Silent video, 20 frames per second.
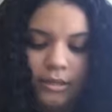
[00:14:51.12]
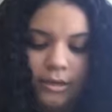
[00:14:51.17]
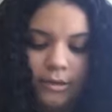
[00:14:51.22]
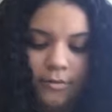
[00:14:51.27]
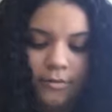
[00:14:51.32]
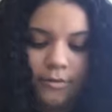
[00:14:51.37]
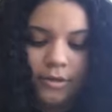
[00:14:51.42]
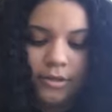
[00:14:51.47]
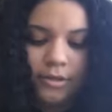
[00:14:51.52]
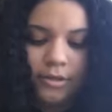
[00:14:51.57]
They
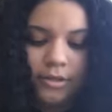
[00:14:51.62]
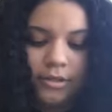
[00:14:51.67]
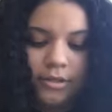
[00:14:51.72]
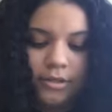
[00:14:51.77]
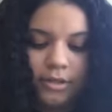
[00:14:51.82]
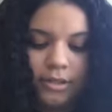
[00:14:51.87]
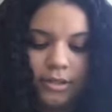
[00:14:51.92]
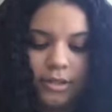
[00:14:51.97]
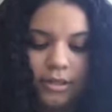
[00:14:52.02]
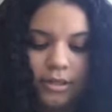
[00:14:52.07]
were good
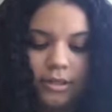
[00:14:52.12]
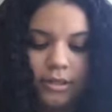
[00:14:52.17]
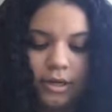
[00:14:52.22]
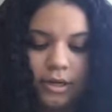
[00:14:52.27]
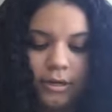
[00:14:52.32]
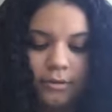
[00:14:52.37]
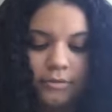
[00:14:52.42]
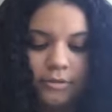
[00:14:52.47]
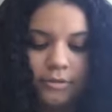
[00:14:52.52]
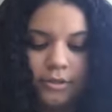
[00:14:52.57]
looking,
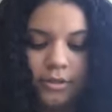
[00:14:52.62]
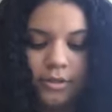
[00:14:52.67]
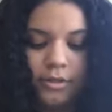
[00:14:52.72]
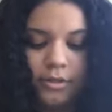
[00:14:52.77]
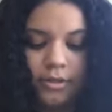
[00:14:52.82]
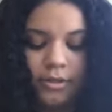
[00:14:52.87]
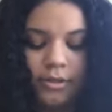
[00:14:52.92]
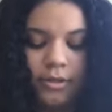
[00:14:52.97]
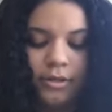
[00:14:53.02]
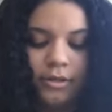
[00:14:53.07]
I was dark.